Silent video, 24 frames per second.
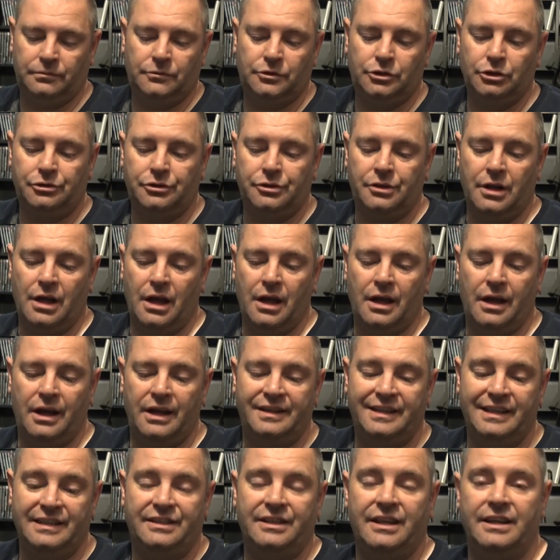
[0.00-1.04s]
just a
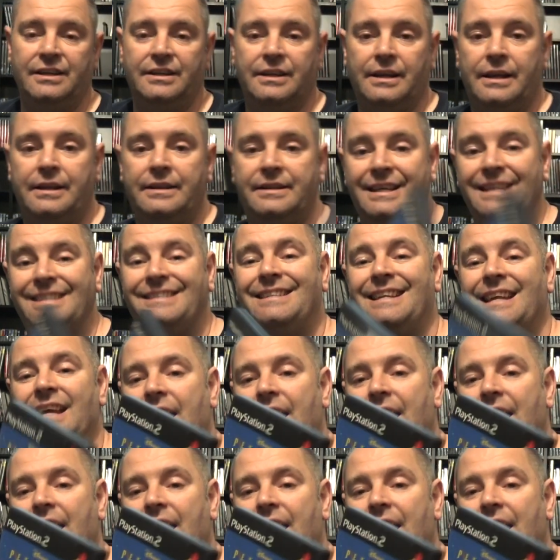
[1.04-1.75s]
Disney